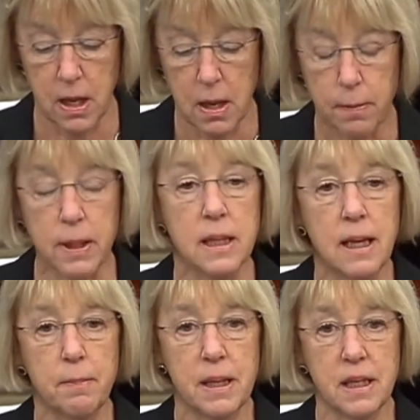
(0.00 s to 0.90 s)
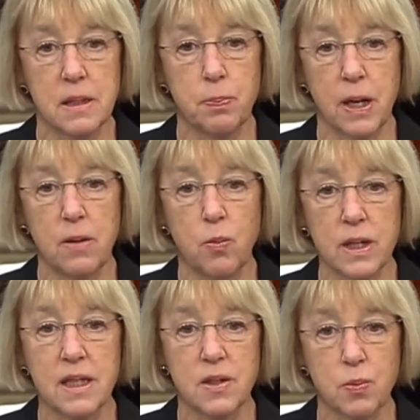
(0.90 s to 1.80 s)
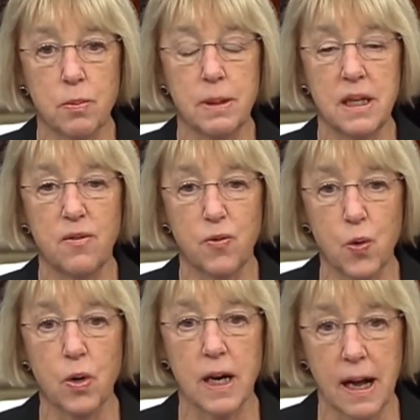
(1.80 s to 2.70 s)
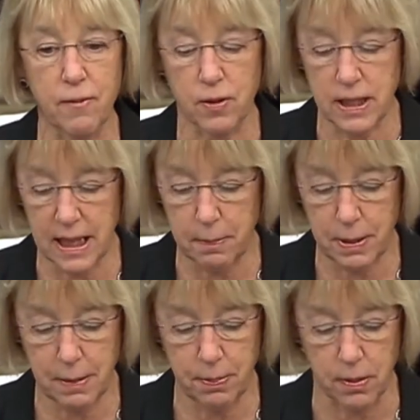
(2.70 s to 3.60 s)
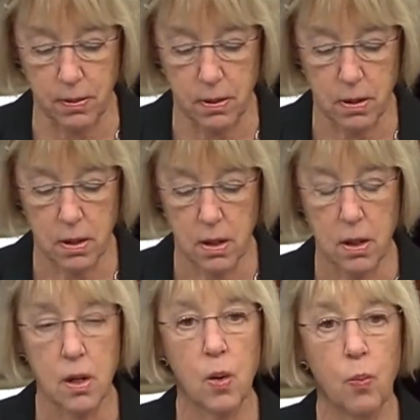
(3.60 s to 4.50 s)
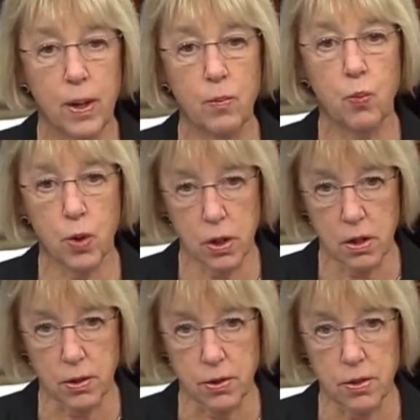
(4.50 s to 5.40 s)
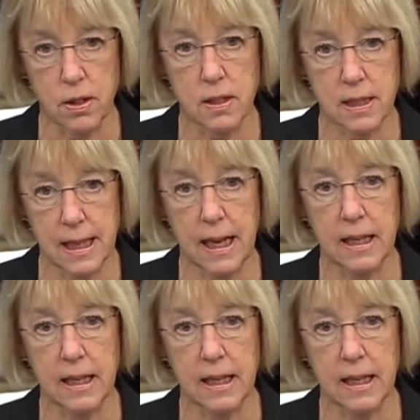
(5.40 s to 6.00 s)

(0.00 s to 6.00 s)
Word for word: But let me explain what this will mean for everyday people. When workers stand